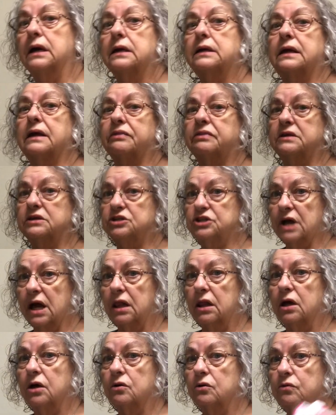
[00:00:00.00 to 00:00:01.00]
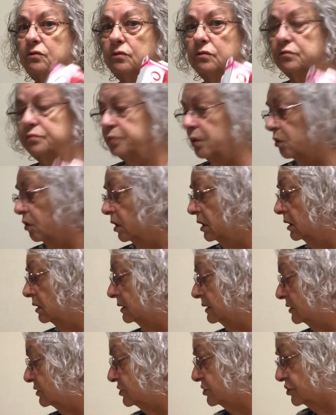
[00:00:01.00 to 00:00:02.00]
get the Jell-O boiled
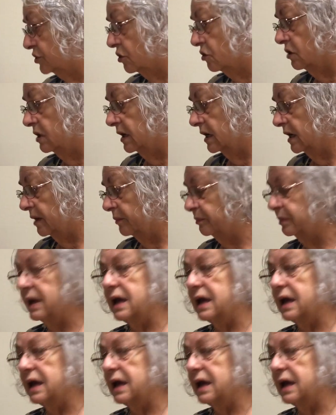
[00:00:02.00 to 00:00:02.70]
and stirred up,